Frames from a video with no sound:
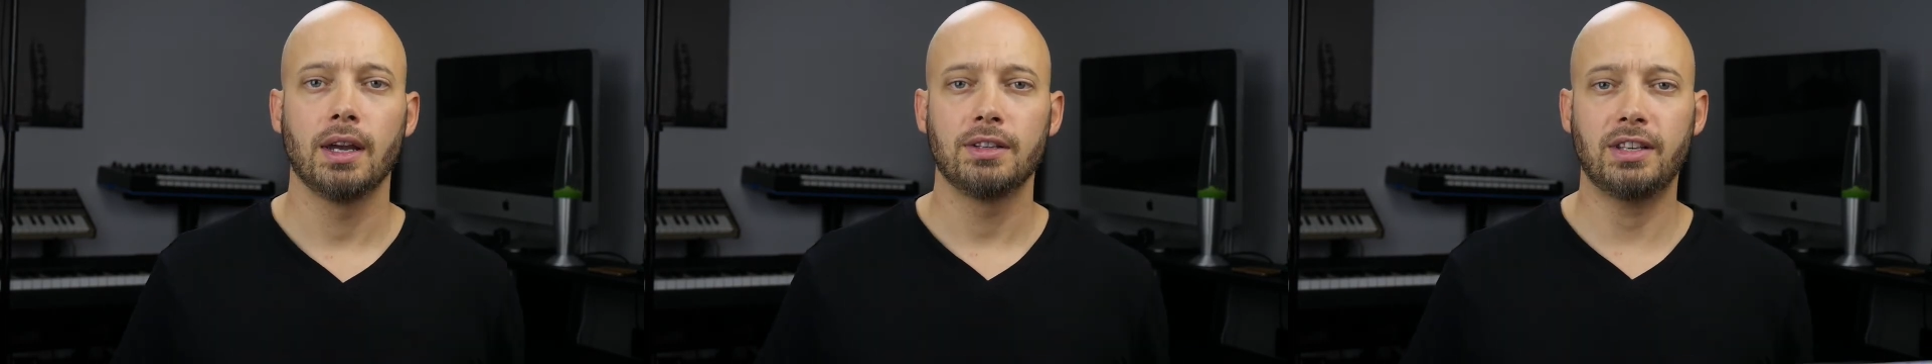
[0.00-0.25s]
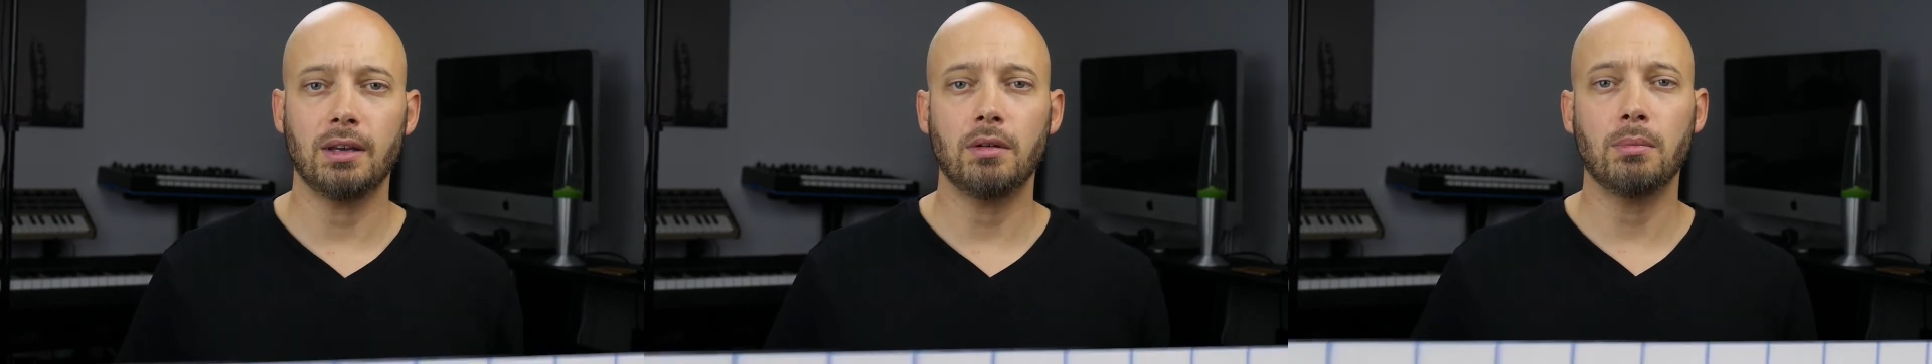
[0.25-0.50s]

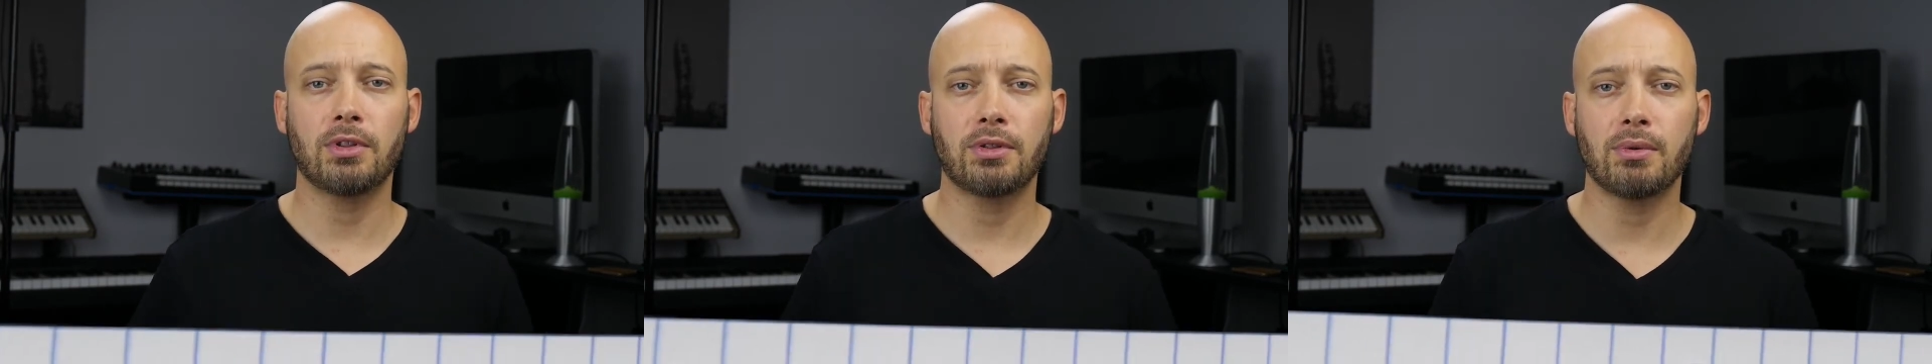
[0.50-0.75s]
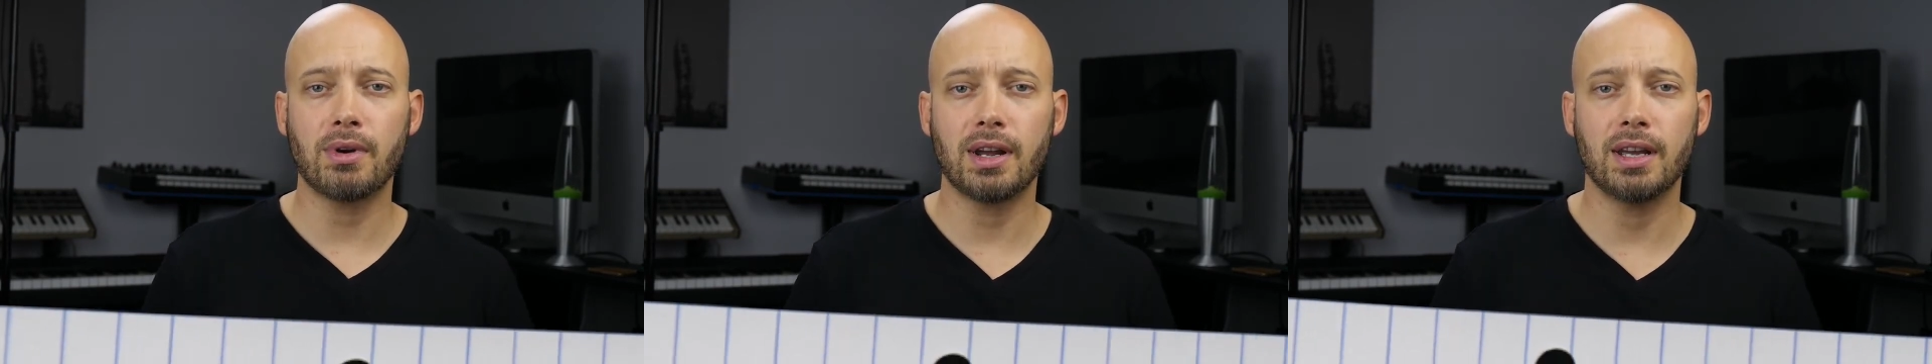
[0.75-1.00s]
Tip number
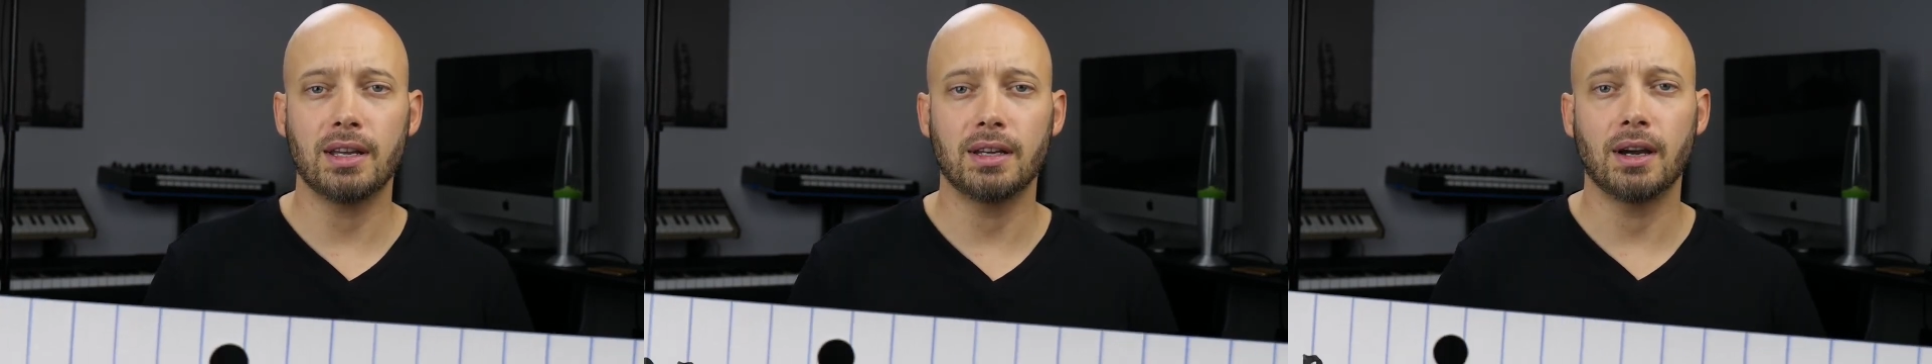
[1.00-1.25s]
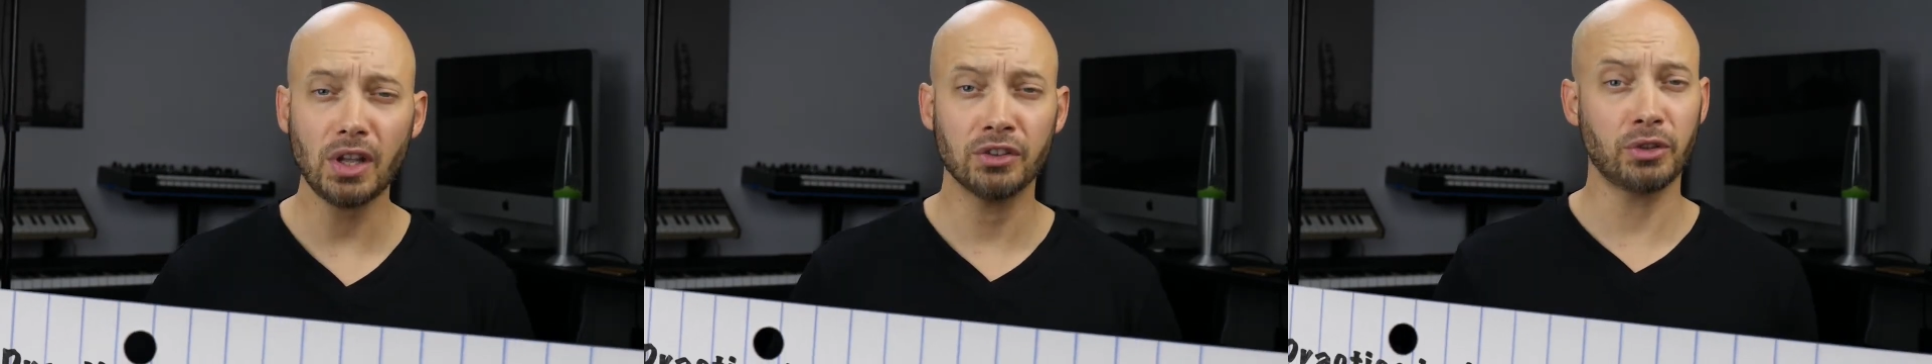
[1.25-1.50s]
3,
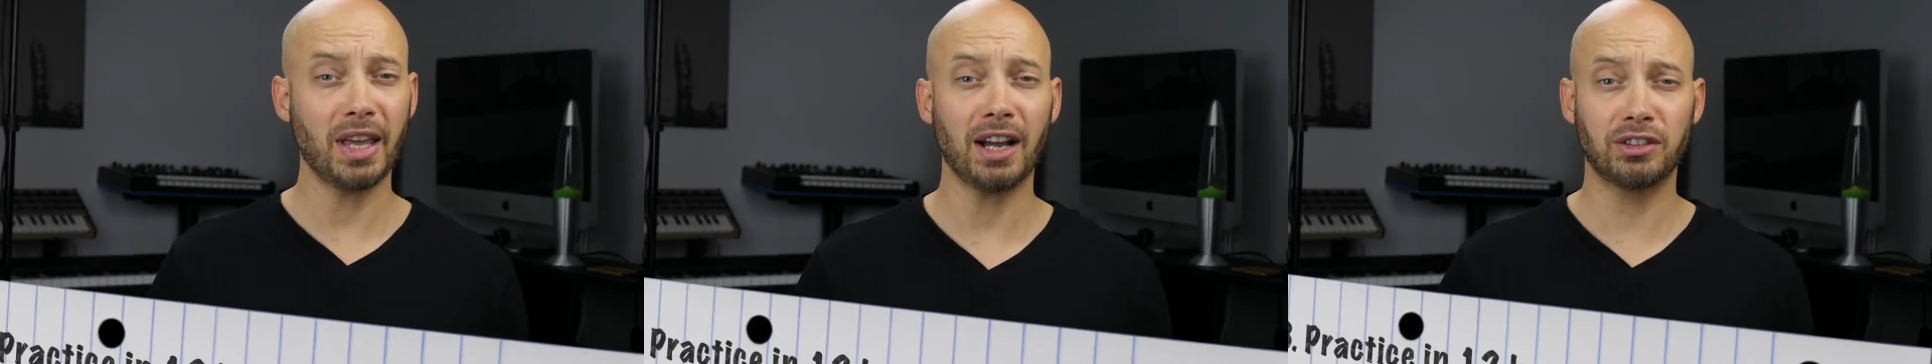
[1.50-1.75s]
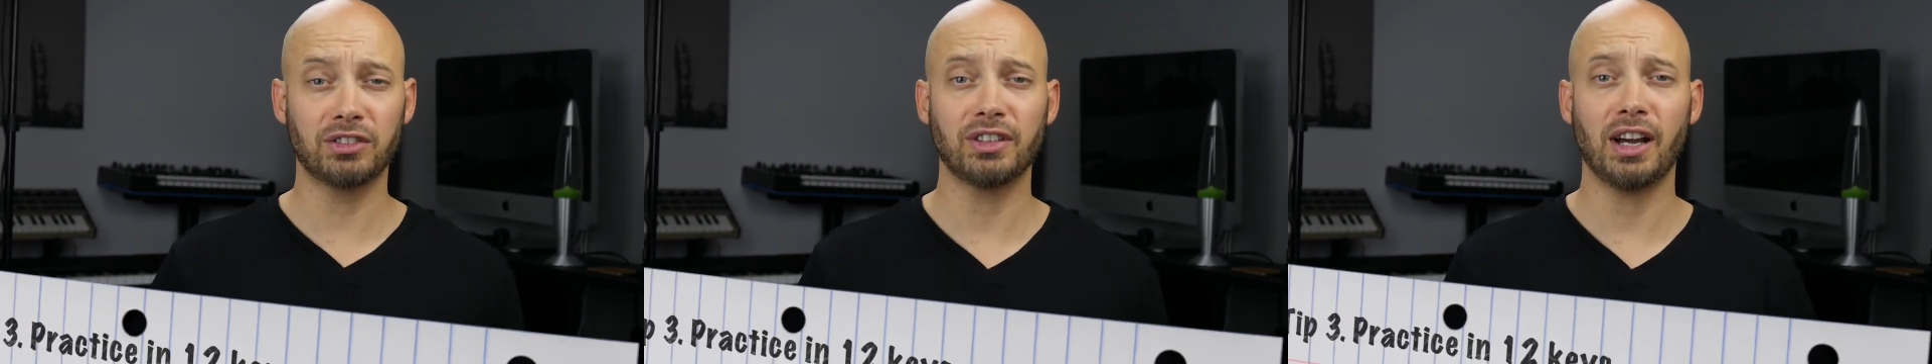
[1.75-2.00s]
so the
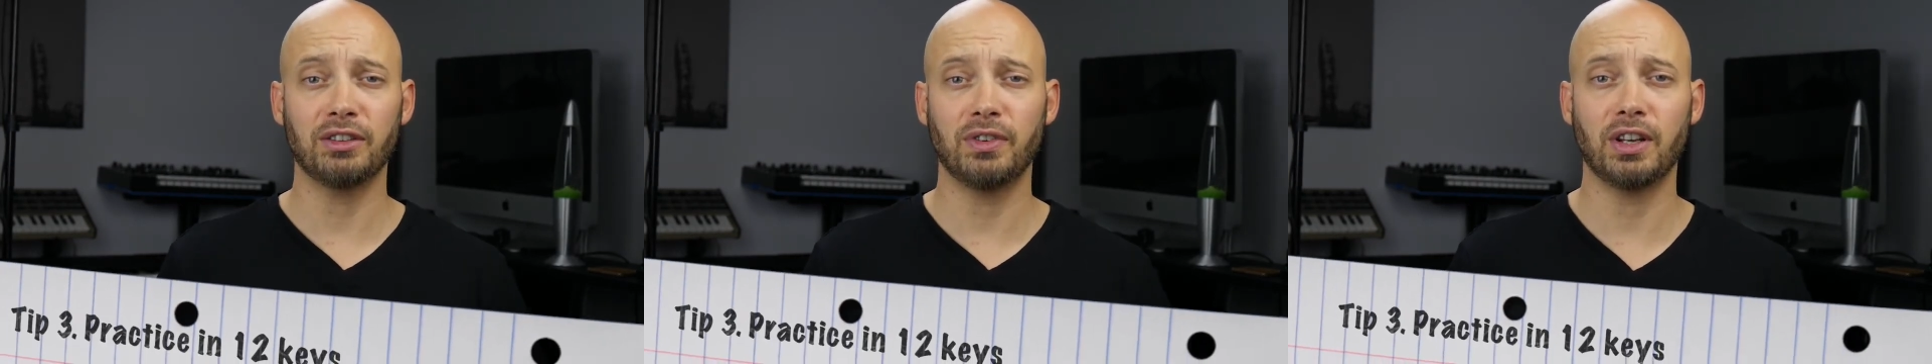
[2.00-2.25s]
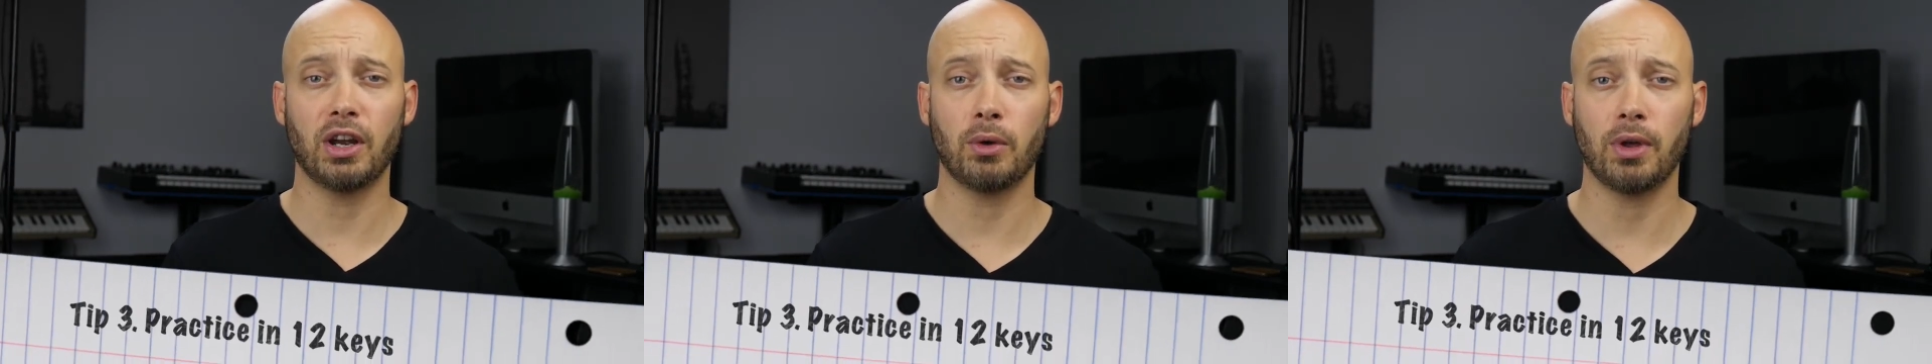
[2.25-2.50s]
exercise
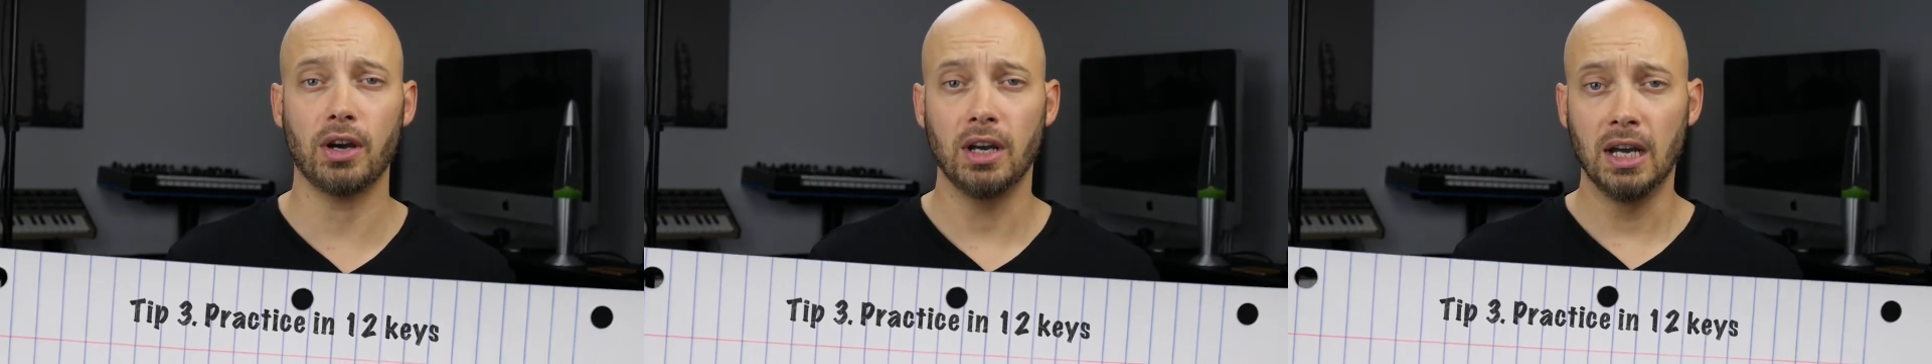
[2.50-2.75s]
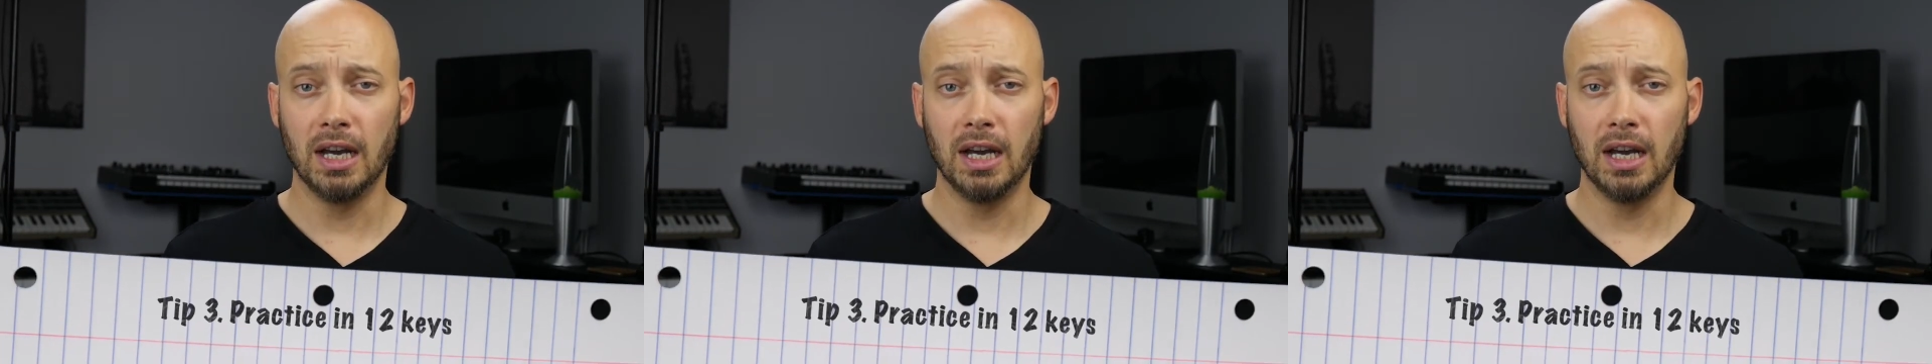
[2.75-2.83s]
video that